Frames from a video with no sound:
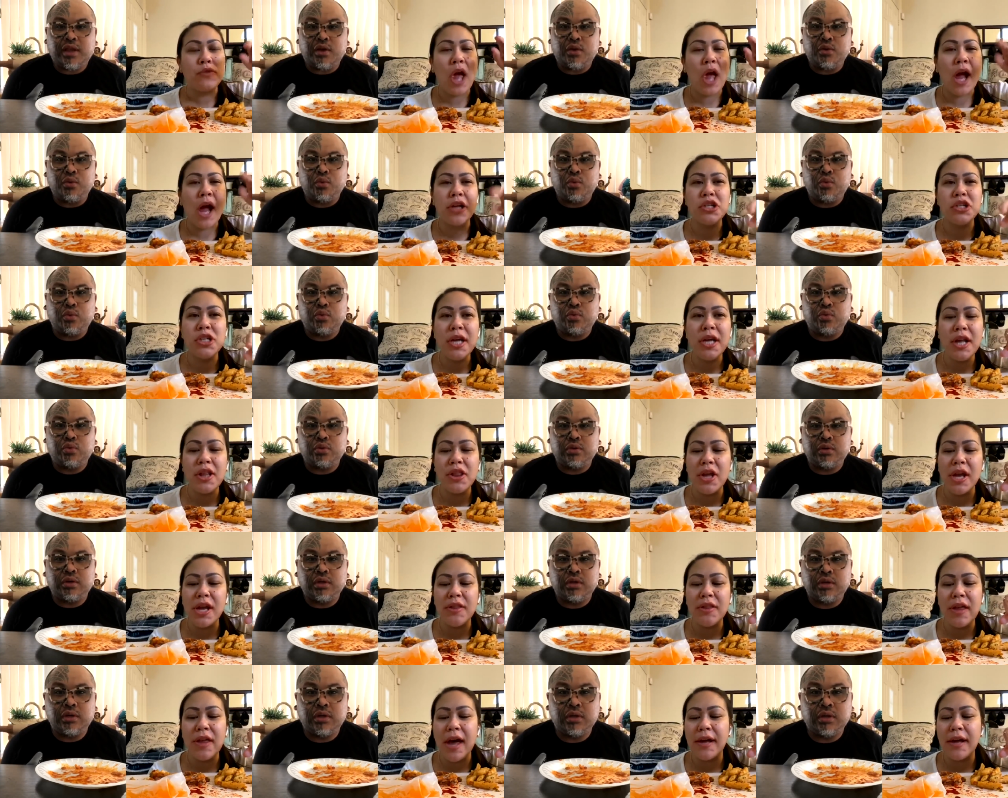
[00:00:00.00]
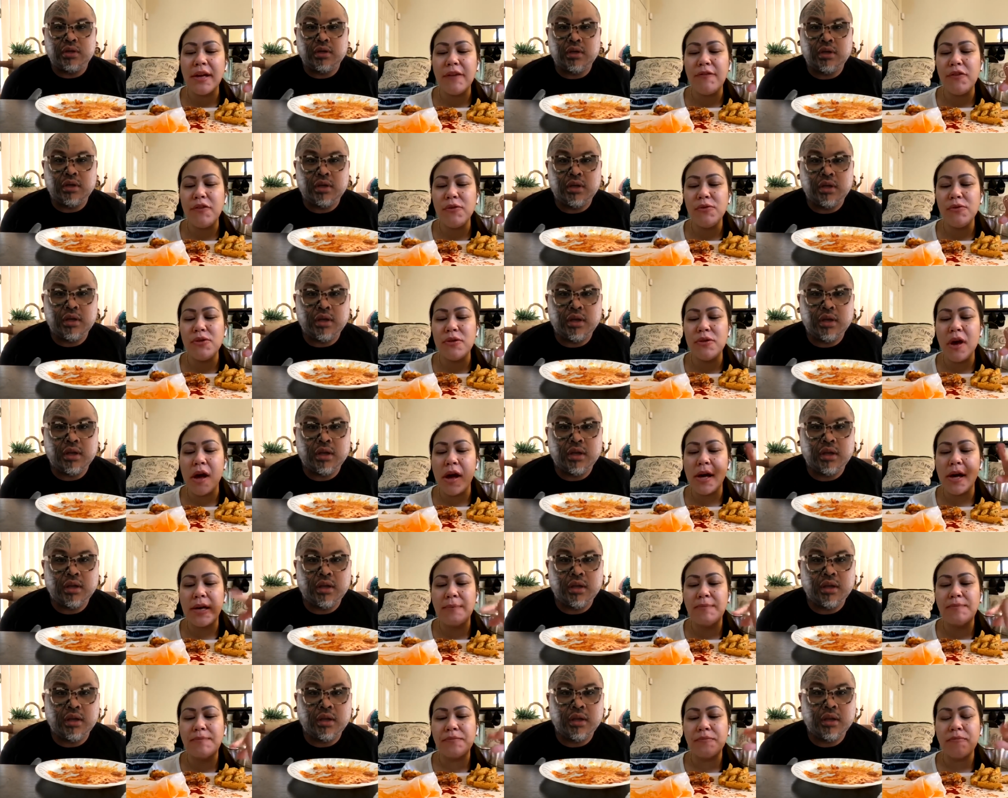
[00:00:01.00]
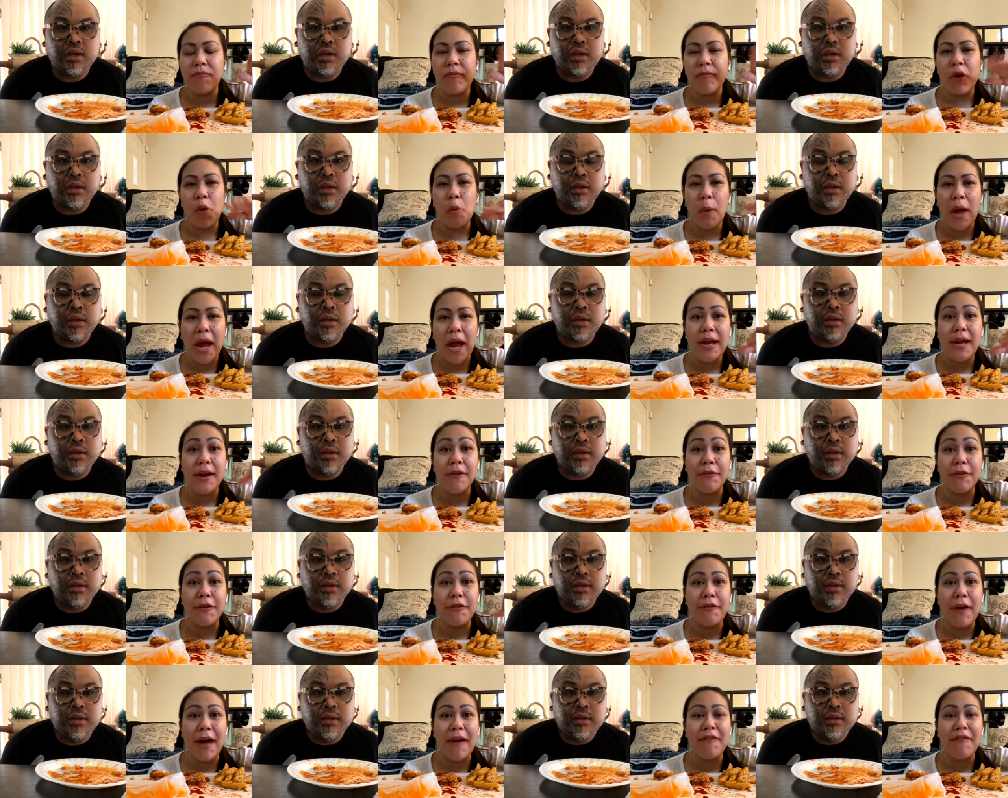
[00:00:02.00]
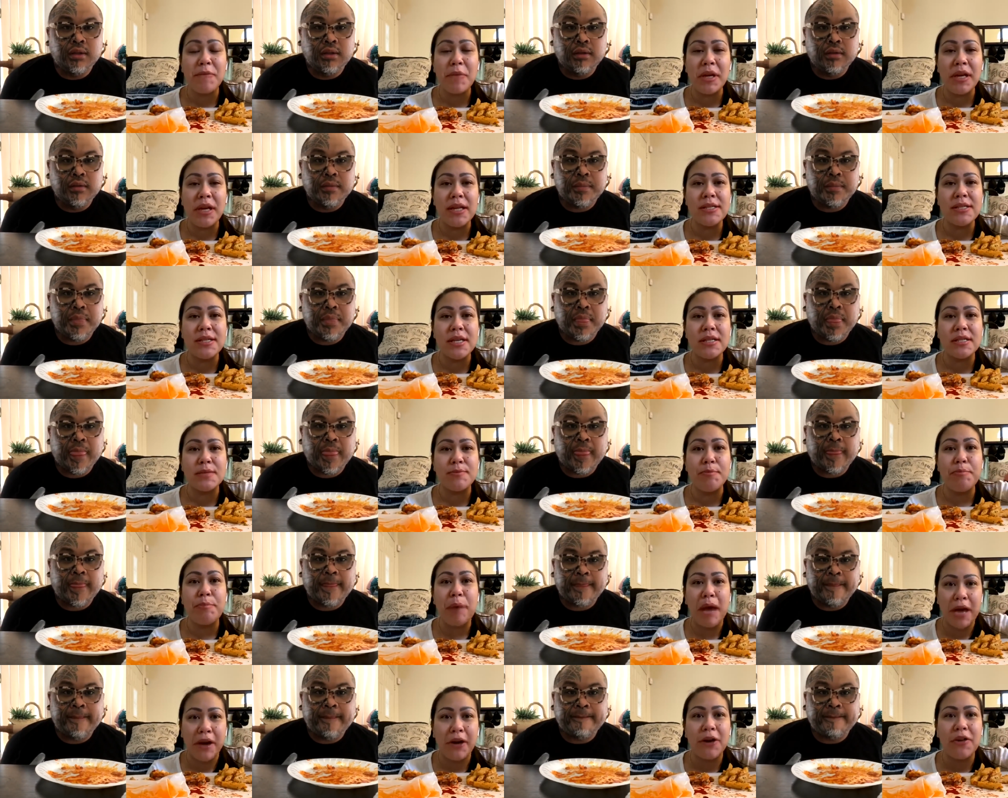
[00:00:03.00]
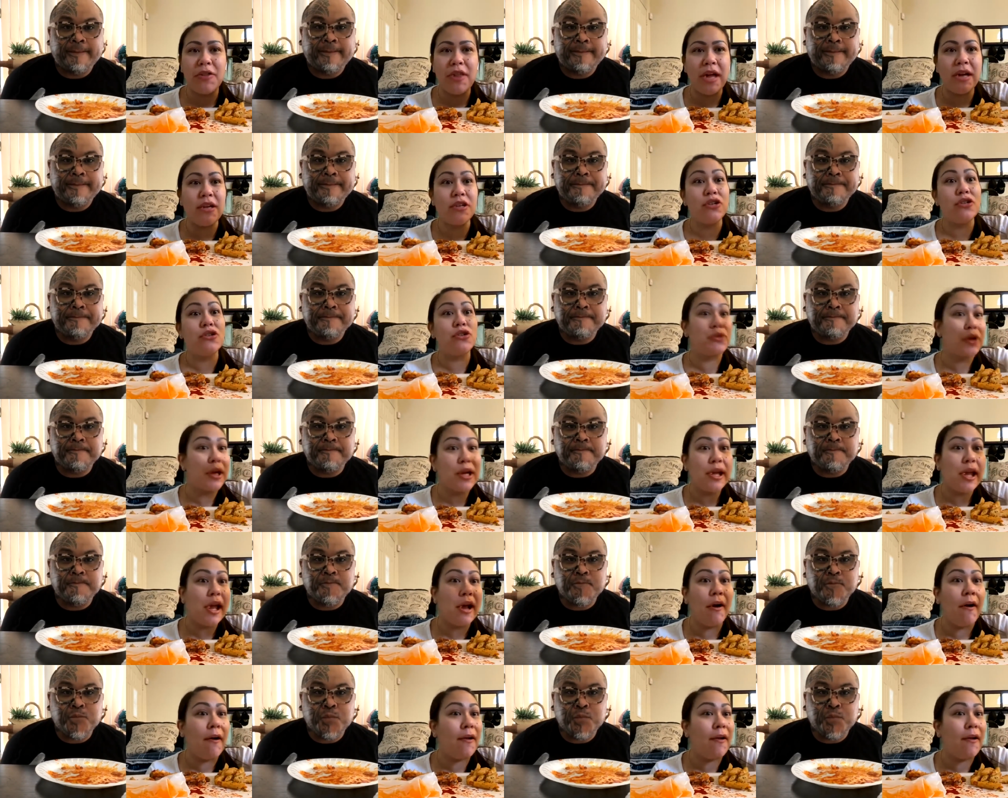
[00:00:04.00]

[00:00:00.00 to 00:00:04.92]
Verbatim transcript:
Speaker 1: Actually, I think that if you um, waiting for five minutes, it's better than drinking